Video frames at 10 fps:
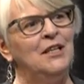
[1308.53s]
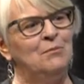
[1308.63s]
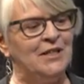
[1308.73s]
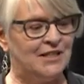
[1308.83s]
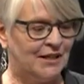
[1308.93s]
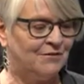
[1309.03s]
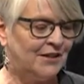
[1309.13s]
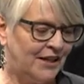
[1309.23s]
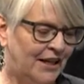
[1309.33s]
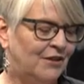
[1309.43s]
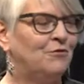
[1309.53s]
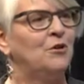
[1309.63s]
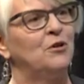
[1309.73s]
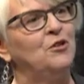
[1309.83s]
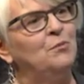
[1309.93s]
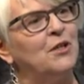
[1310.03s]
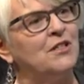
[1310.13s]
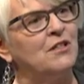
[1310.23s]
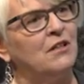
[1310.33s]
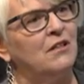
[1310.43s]
But definitely, I have four new
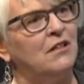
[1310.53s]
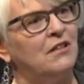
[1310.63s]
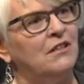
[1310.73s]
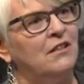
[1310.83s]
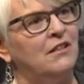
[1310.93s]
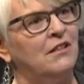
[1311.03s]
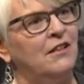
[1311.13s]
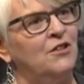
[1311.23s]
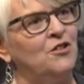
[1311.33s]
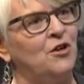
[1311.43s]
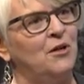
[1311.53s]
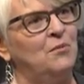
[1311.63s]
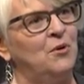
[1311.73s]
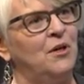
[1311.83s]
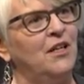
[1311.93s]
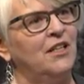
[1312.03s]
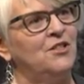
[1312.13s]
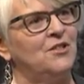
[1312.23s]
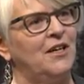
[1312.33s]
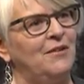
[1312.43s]
books on the on the drawing board. I
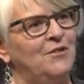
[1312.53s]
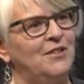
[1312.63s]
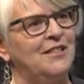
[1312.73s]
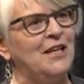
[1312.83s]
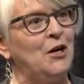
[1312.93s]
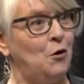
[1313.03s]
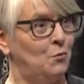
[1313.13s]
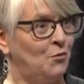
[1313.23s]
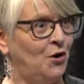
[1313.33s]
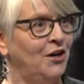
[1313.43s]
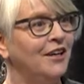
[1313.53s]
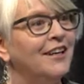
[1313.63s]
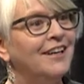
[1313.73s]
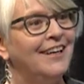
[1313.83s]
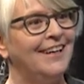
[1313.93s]
just have to stay home more yes.